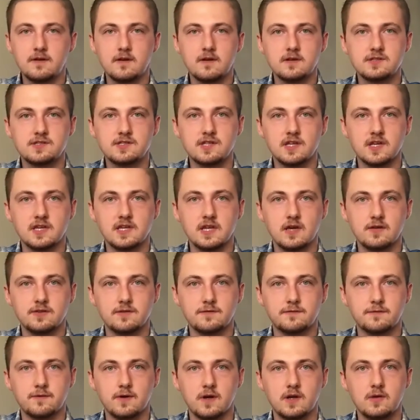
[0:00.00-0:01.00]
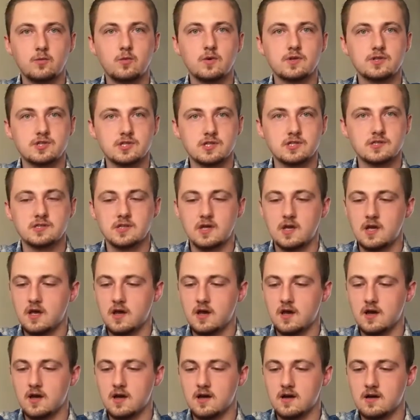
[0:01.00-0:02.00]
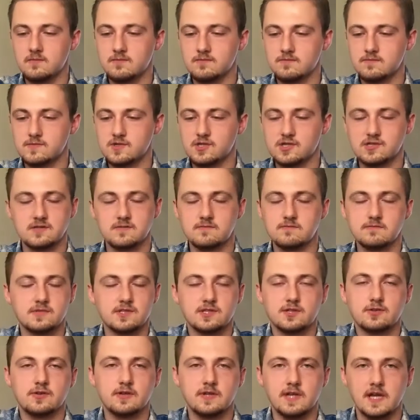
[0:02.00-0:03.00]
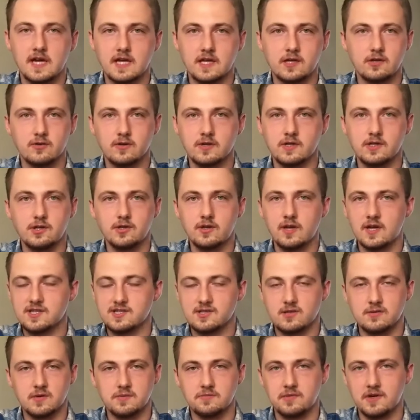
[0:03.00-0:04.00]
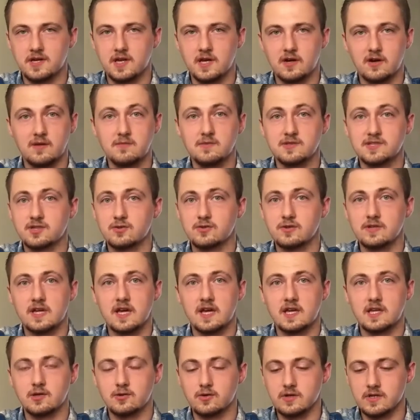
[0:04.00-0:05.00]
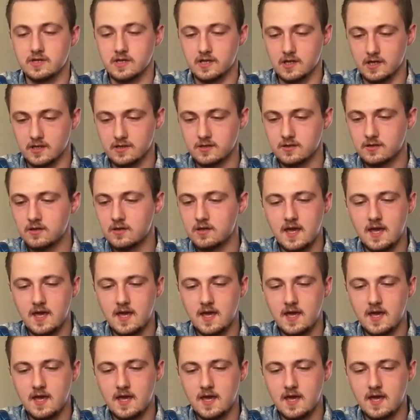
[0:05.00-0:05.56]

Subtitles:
sticking out the front, which is just screen accurate. You guys know me by now, I'm a screen accurate nut.